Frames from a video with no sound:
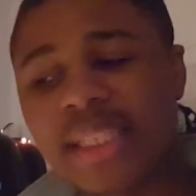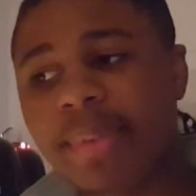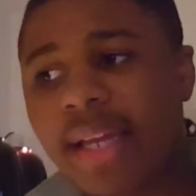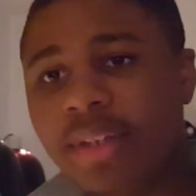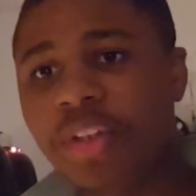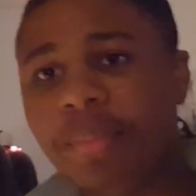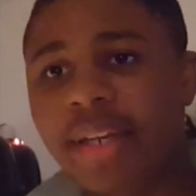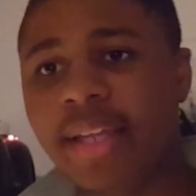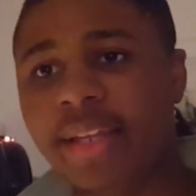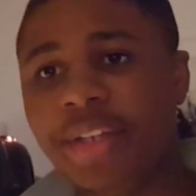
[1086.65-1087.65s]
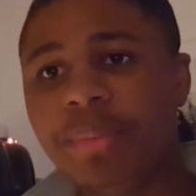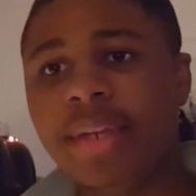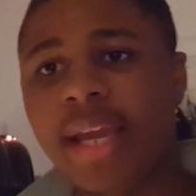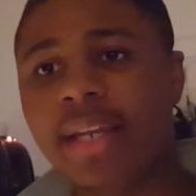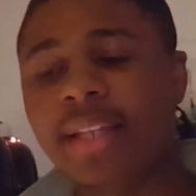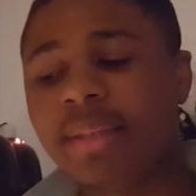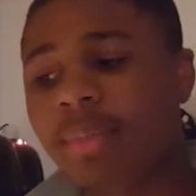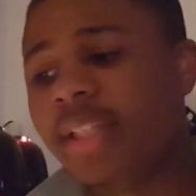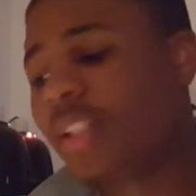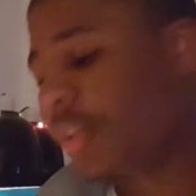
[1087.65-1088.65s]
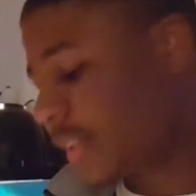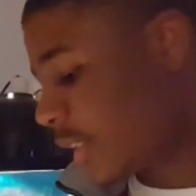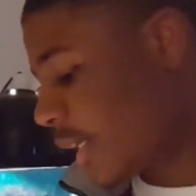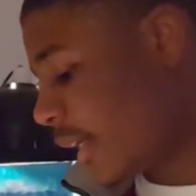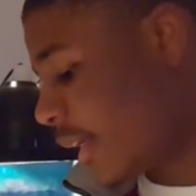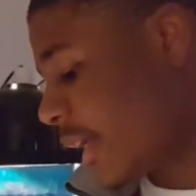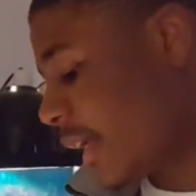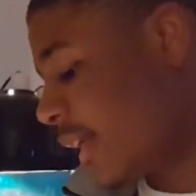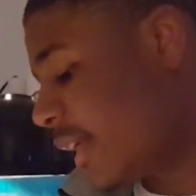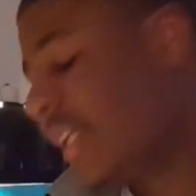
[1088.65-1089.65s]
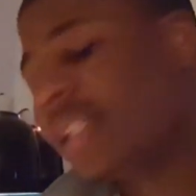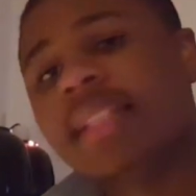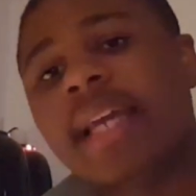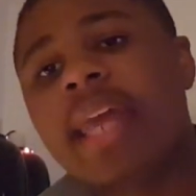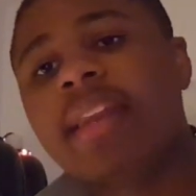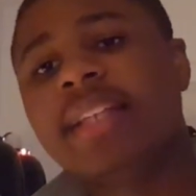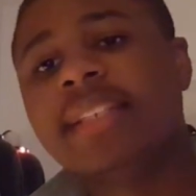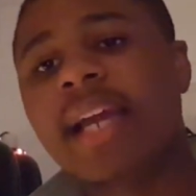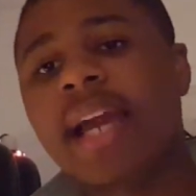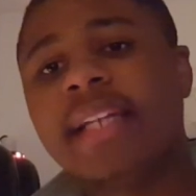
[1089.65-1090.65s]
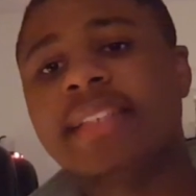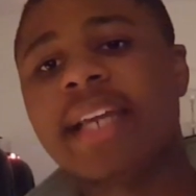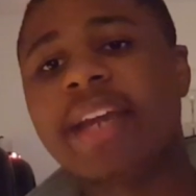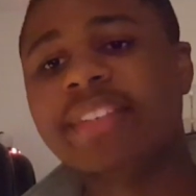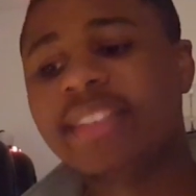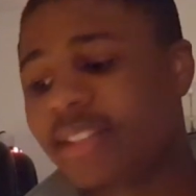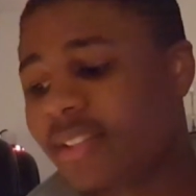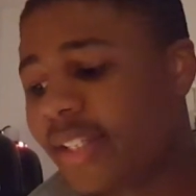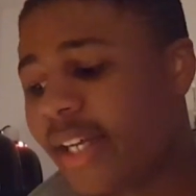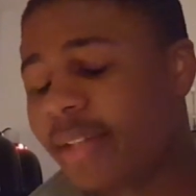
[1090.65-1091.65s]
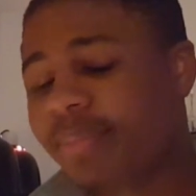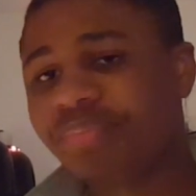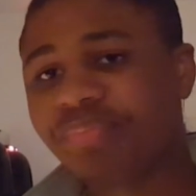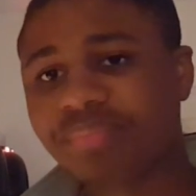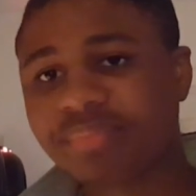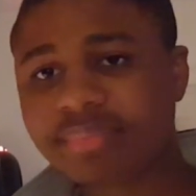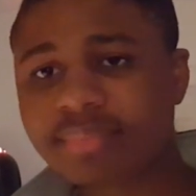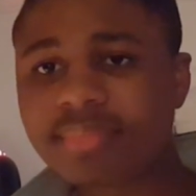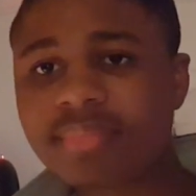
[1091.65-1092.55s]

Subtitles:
They do accept human handling, but it's always a good idea to handle these guys every single day.